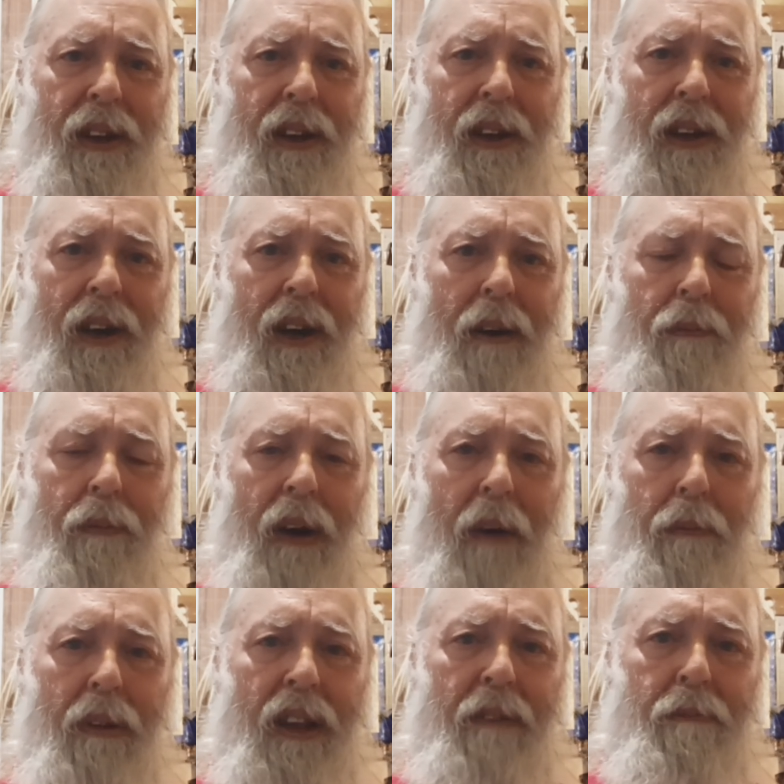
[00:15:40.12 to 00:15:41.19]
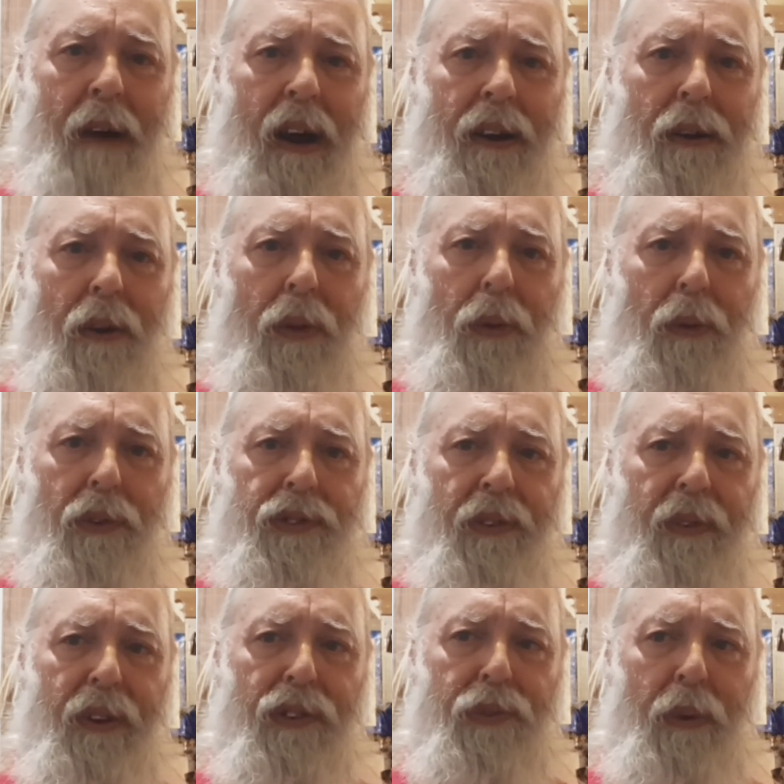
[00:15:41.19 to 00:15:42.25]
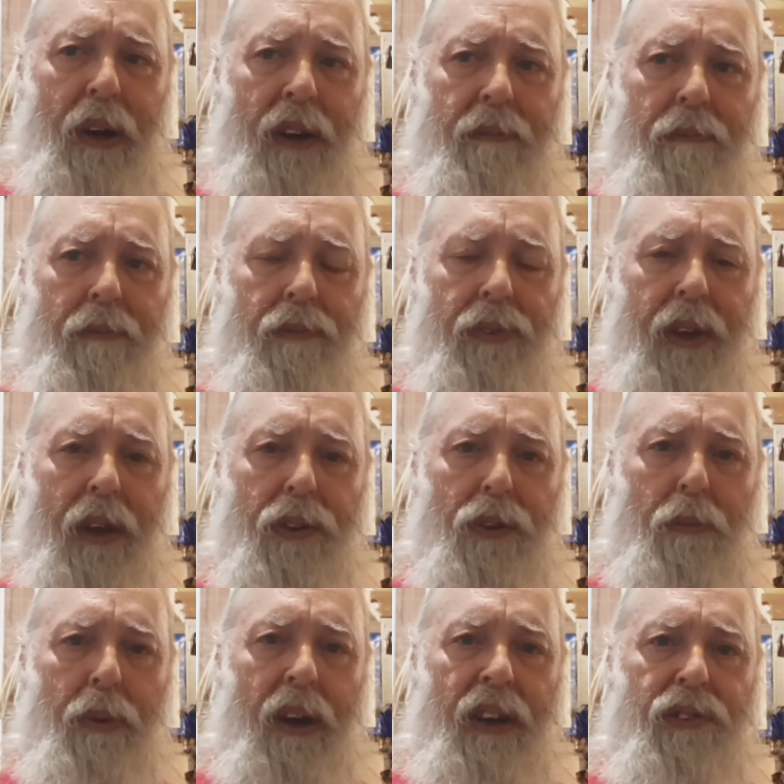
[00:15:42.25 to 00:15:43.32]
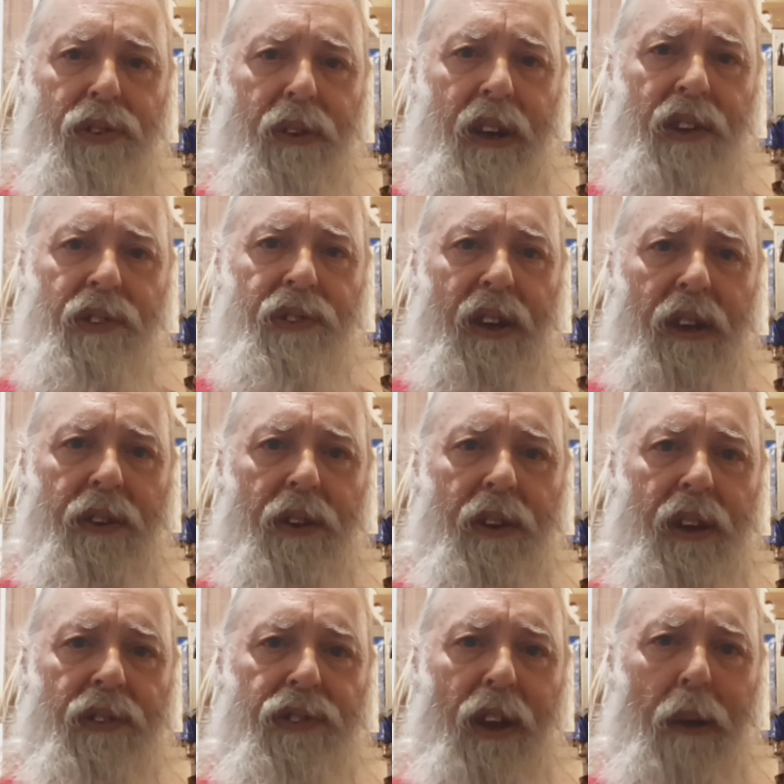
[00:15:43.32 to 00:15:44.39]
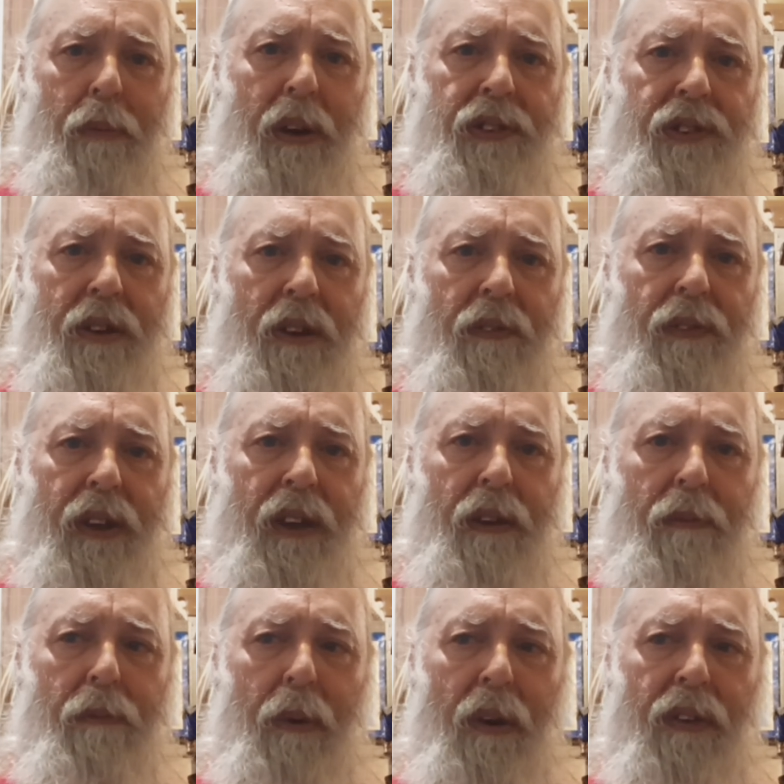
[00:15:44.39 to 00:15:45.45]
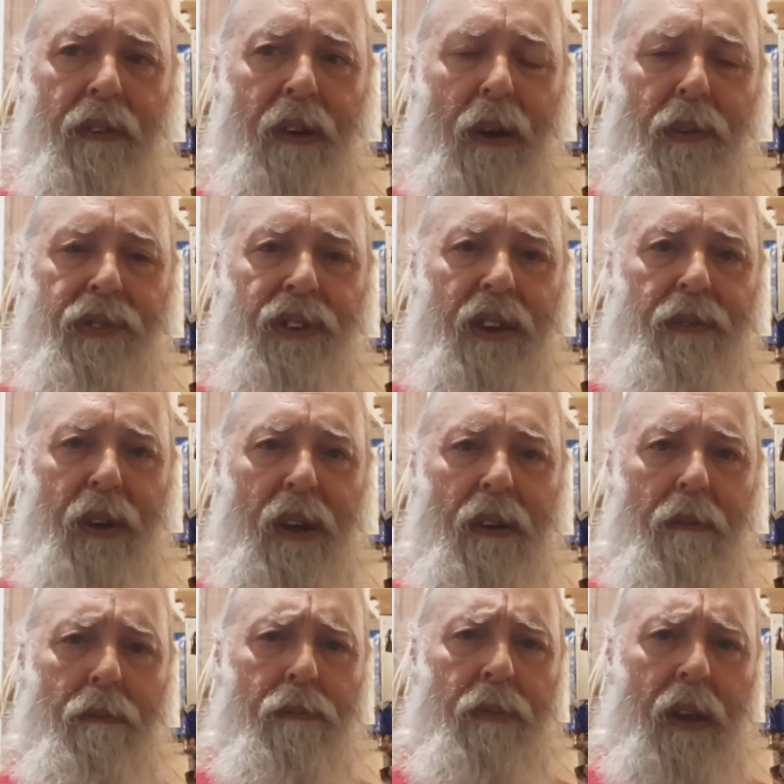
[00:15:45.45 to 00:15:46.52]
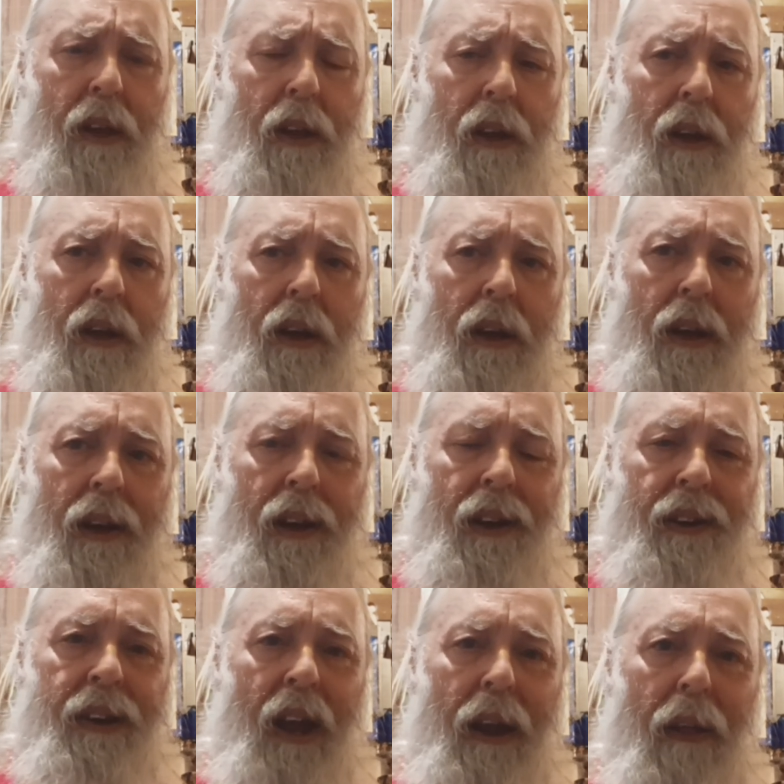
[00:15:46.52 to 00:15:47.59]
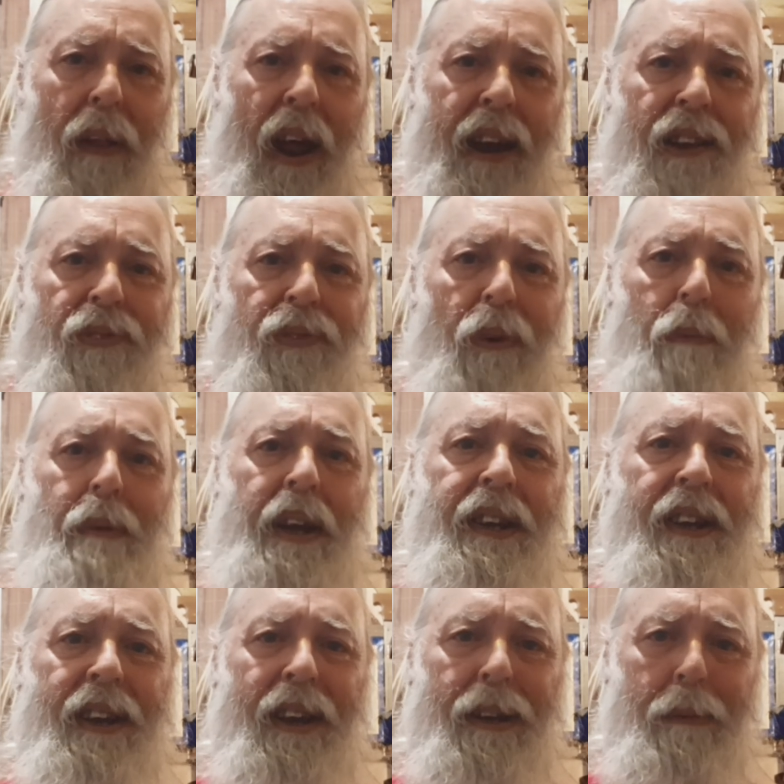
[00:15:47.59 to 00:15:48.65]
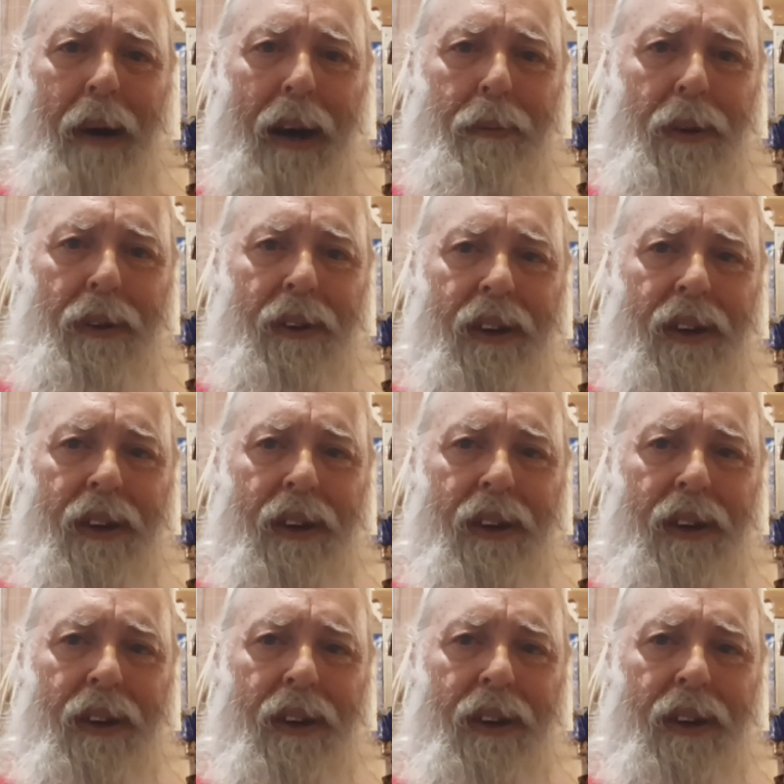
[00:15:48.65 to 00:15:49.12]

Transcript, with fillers: Uh, I believe Martin Luther was the first one to bring trees into the celebration of the birth of our Savior. None of that is forbidden in the Bible.